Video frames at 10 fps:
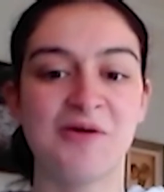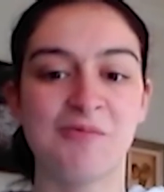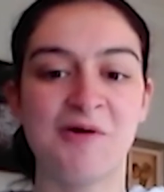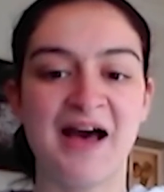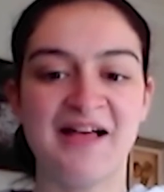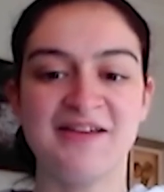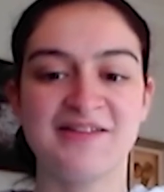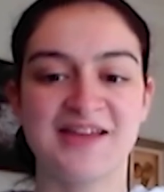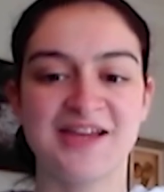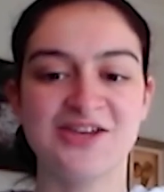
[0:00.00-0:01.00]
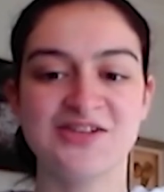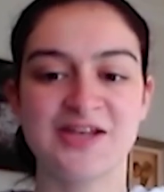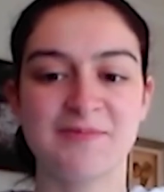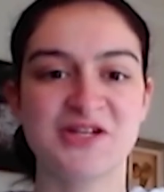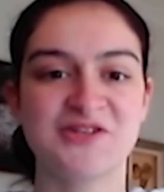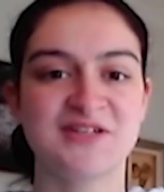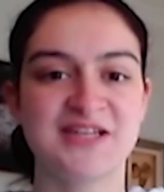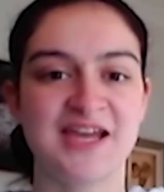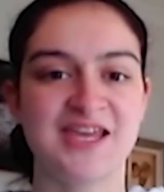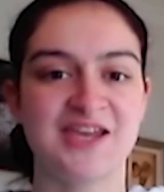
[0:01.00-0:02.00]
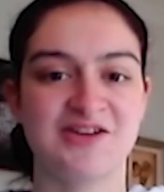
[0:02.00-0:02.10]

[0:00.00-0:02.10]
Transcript: Well, Ellie, thank you so much for taking